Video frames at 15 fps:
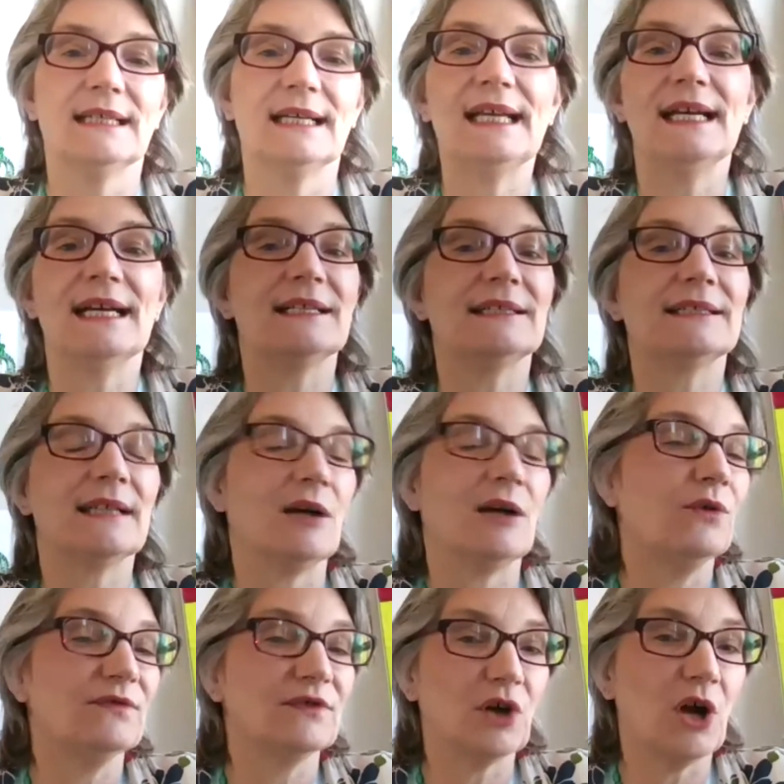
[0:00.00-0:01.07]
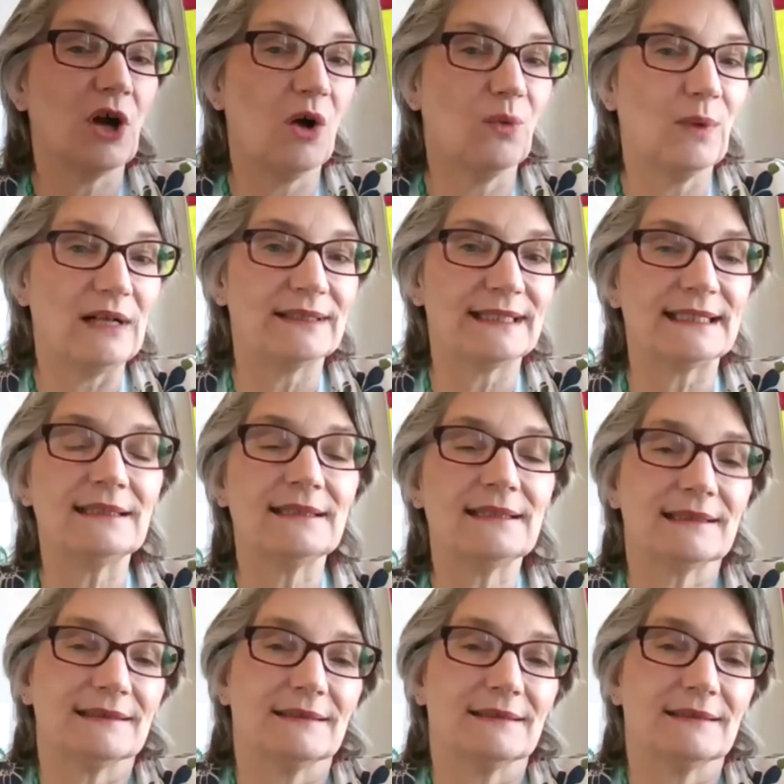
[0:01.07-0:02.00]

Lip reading: and overall wellness,